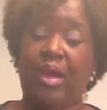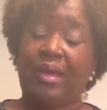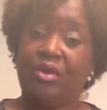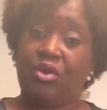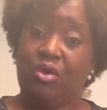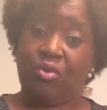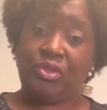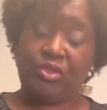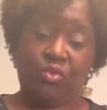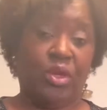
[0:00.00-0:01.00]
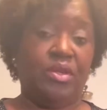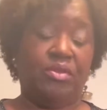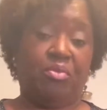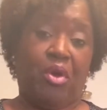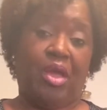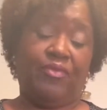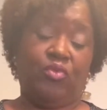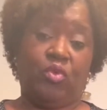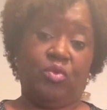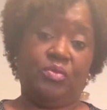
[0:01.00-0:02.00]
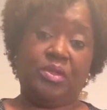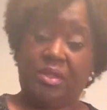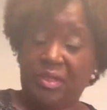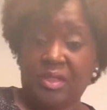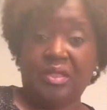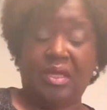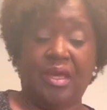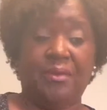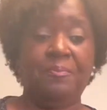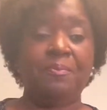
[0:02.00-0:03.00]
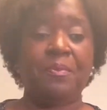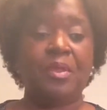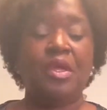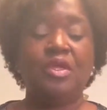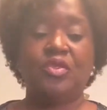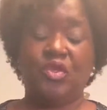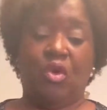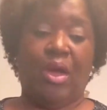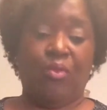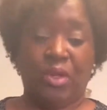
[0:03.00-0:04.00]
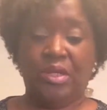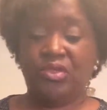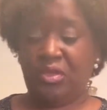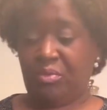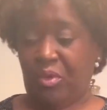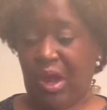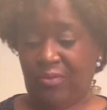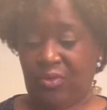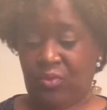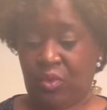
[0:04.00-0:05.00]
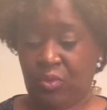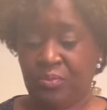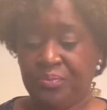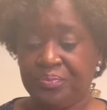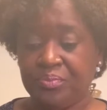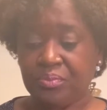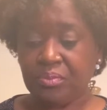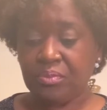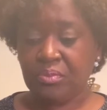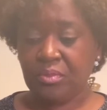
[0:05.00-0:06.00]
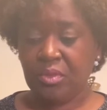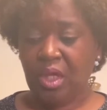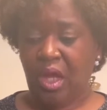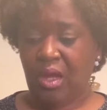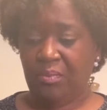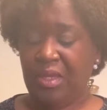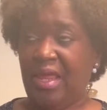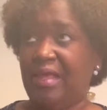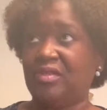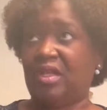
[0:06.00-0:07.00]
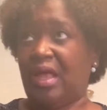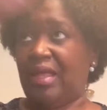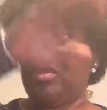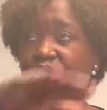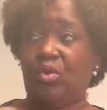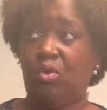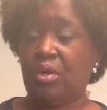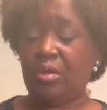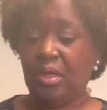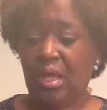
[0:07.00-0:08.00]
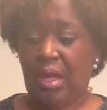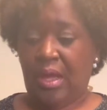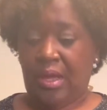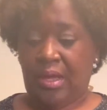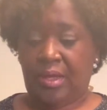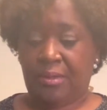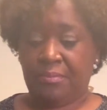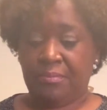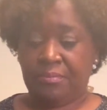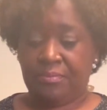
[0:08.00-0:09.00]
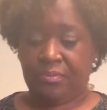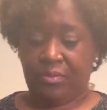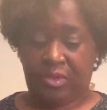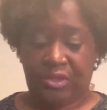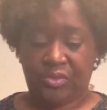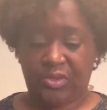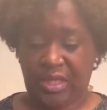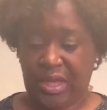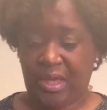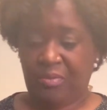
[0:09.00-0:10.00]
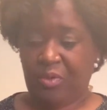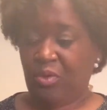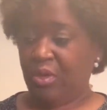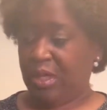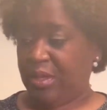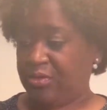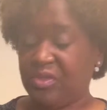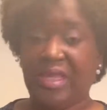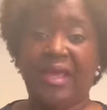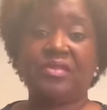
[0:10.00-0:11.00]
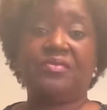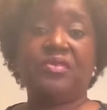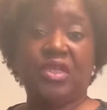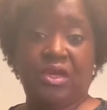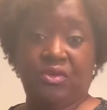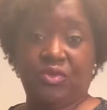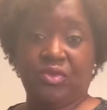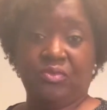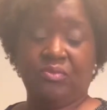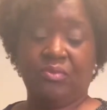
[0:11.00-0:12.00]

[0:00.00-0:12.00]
I could go into one of the private rooms. And he said, yeah. So I went into the private room. Um, it has a glass door. Um, there's a table and there's stacks of chairs.